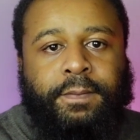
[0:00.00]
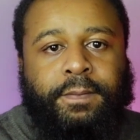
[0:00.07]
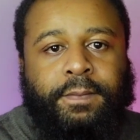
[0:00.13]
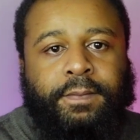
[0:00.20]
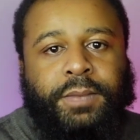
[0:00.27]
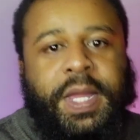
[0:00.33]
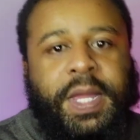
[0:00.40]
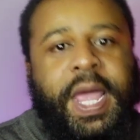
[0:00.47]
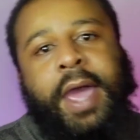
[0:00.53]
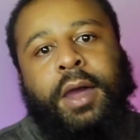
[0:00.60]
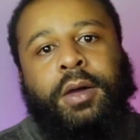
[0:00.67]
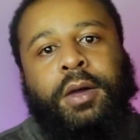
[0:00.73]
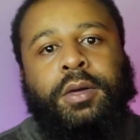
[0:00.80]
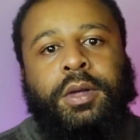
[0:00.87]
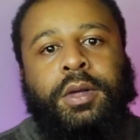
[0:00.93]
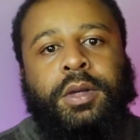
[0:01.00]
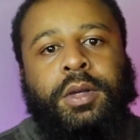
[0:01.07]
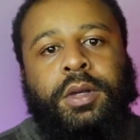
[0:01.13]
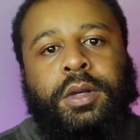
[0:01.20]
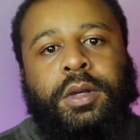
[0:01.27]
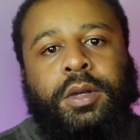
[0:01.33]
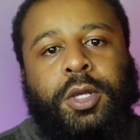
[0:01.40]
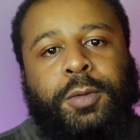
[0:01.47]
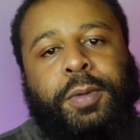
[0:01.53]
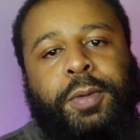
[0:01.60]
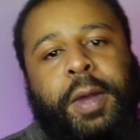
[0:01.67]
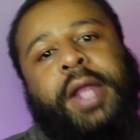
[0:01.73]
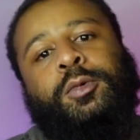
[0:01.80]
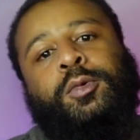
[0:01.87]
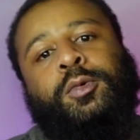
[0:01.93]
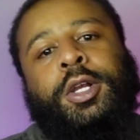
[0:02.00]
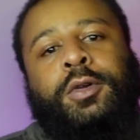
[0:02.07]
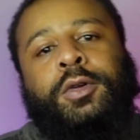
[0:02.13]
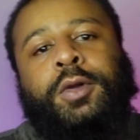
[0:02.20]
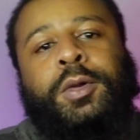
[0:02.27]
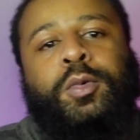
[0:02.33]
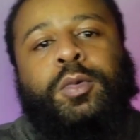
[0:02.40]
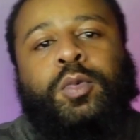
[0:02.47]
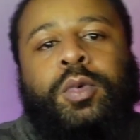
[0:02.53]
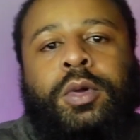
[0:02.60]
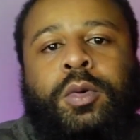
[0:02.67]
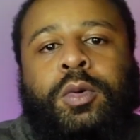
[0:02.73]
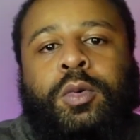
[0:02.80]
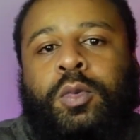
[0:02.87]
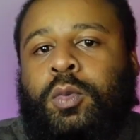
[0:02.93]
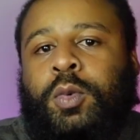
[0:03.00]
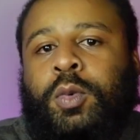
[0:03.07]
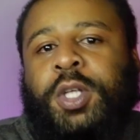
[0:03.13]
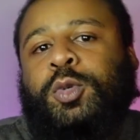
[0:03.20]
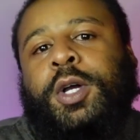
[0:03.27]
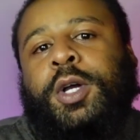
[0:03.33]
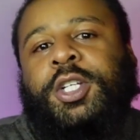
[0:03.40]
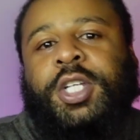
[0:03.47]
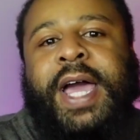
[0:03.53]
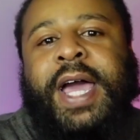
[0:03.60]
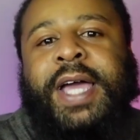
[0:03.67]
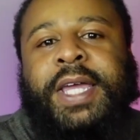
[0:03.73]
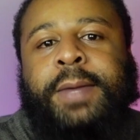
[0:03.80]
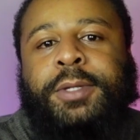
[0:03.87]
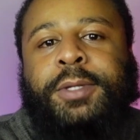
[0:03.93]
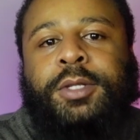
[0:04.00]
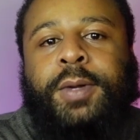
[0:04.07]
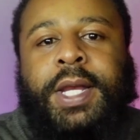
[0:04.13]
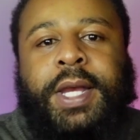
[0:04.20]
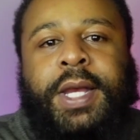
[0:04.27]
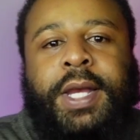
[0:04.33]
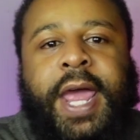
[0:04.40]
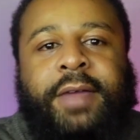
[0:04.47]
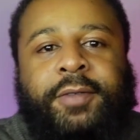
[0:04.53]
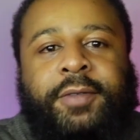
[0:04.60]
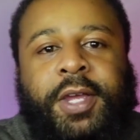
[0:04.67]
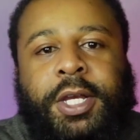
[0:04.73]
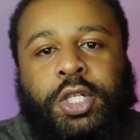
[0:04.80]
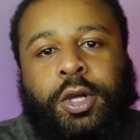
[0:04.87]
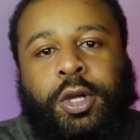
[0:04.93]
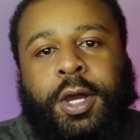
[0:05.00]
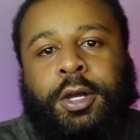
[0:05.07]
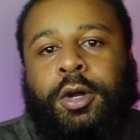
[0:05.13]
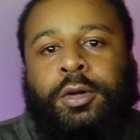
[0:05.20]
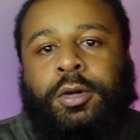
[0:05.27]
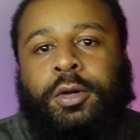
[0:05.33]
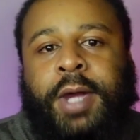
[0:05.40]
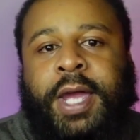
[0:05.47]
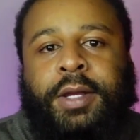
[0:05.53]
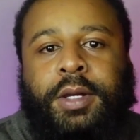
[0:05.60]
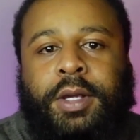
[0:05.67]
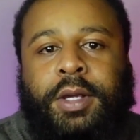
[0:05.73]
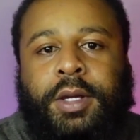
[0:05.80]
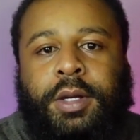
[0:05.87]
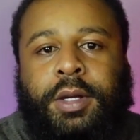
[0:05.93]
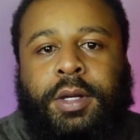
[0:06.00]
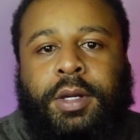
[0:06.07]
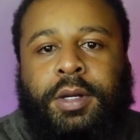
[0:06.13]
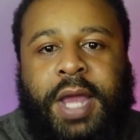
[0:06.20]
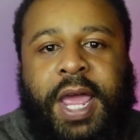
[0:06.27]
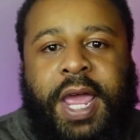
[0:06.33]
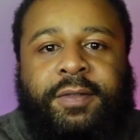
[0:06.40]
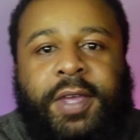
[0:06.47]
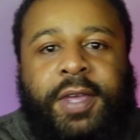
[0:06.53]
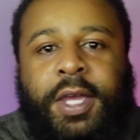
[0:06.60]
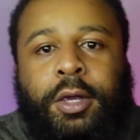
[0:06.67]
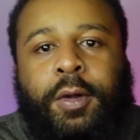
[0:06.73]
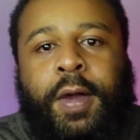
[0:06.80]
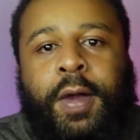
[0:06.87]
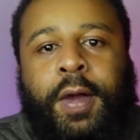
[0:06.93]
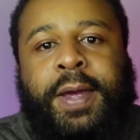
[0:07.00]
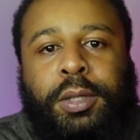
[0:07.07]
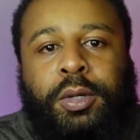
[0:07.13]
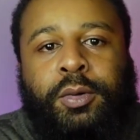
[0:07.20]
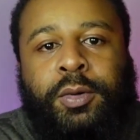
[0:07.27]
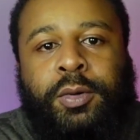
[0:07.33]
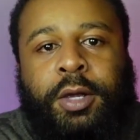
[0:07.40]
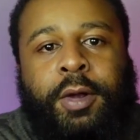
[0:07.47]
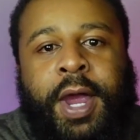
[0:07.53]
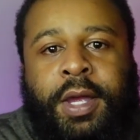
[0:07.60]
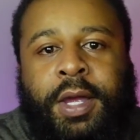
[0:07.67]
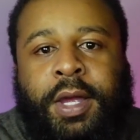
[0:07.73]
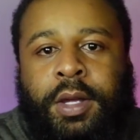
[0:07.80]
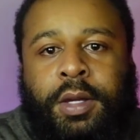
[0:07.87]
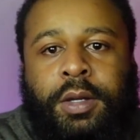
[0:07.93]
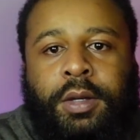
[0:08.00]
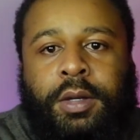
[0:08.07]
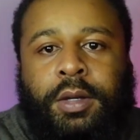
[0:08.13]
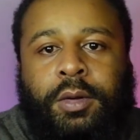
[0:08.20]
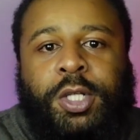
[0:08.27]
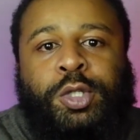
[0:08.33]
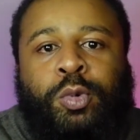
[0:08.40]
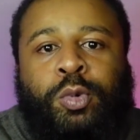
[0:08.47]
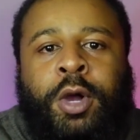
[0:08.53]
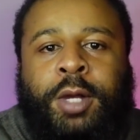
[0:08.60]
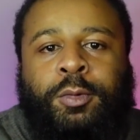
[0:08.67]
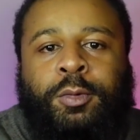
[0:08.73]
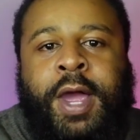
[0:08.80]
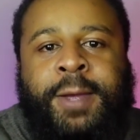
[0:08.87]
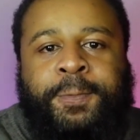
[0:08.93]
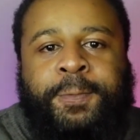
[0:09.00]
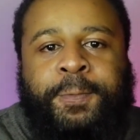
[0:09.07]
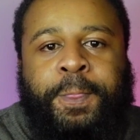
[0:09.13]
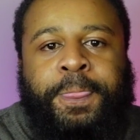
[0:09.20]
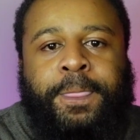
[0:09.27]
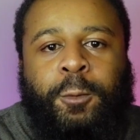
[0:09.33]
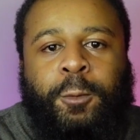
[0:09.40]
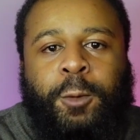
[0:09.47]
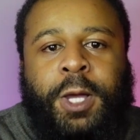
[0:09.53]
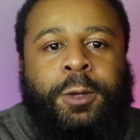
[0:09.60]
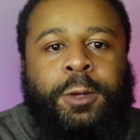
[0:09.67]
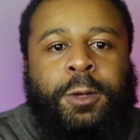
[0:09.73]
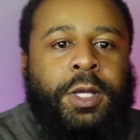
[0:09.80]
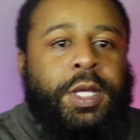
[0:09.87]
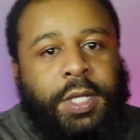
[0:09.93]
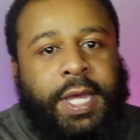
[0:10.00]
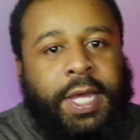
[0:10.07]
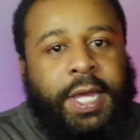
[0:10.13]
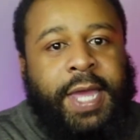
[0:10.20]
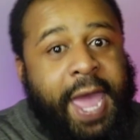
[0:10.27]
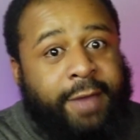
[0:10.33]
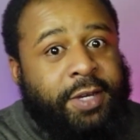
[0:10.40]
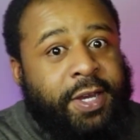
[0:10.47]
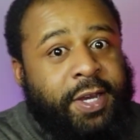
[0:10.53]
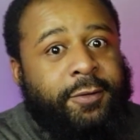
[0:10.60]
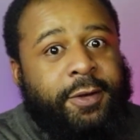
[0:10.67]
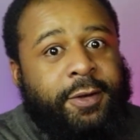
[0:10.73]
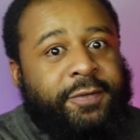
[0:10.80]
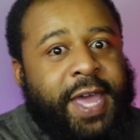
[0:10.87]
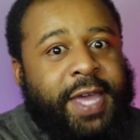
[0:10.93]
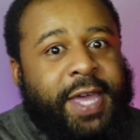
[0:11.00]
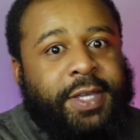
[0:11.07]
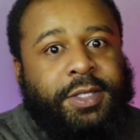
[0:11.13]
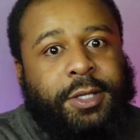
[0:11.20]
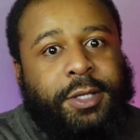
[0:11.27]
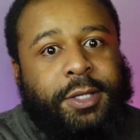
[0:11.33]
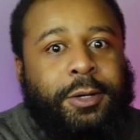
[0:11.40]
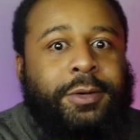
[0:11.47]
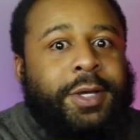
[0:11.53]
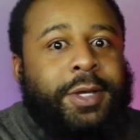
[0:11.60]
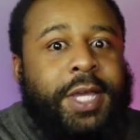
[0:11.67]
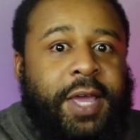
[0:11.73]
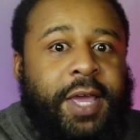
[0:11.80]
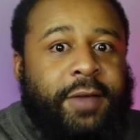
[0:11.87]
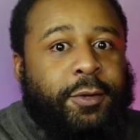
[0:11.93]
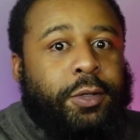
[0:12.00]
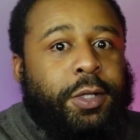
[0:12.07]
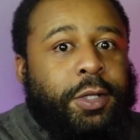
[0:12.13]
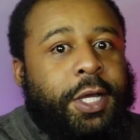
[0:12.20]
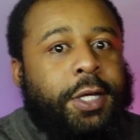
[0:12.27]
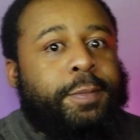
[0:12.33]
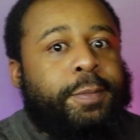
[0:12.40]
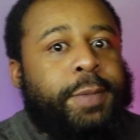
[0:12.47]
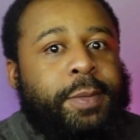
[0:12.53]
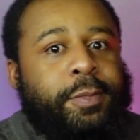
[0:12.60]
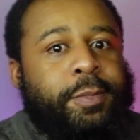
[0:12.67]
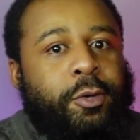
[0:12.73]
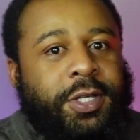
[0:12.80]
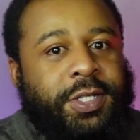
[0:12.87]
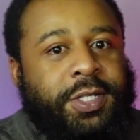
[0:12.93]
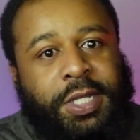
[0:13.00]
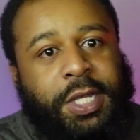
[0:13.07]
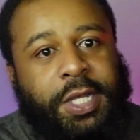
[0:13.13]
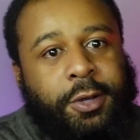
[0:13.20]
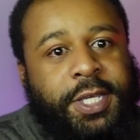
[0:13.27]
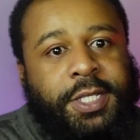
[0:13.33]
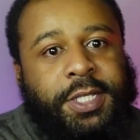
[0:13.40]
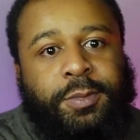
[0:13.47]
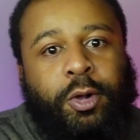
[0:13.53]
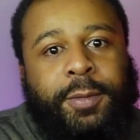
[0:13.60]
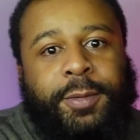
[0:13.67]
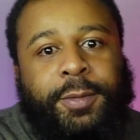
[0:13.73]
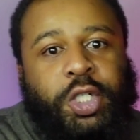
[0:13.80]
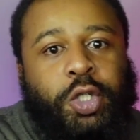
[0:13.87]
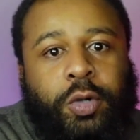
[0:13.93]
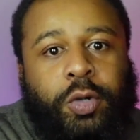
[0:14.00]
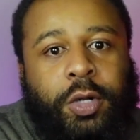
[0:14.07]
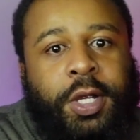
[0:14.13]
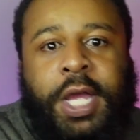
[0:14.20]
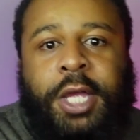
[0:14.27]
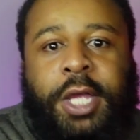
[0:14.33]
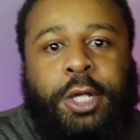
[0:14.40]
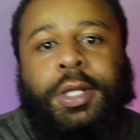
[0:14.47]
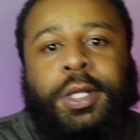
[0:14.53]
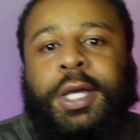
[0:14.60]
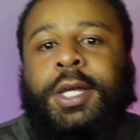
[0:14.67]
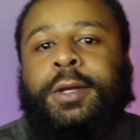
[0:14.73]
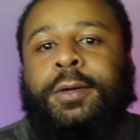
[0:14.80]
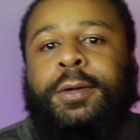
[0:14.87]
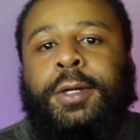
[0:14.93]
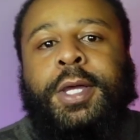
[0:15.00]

Now, you're probably wondering, which one should I get between the navy and the charcoal, right? Navy and gray, blue and gray. Which one, right? Well, they have different effects. So if you're looking to be more serious, more mature, you're looking to,